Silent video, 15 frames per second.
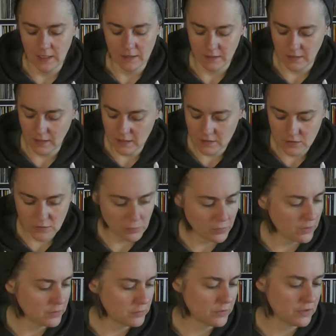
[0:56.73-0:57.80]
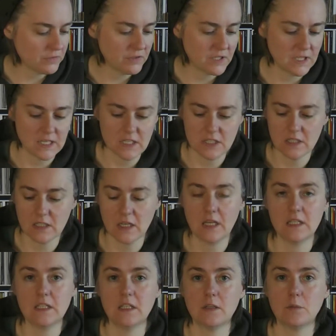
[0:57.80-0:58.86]
the not so important modification I
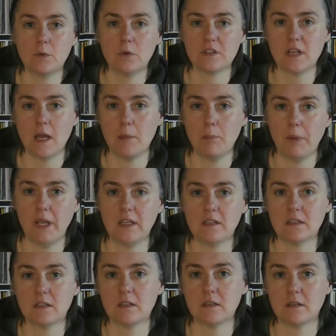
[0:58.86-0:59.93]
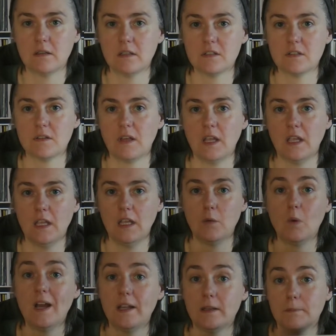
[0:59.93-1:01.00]
did was I painted this thing in
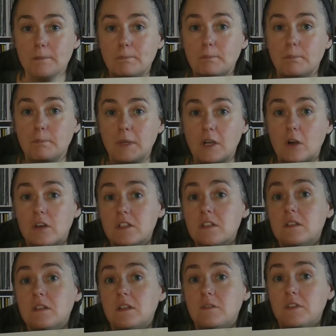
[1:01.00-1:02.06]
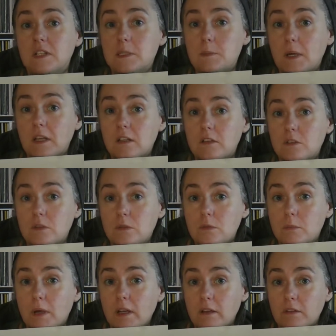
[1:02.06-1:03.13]
white because it fits better to
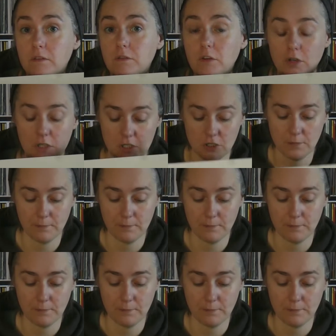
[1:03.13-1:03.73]
my other furniture.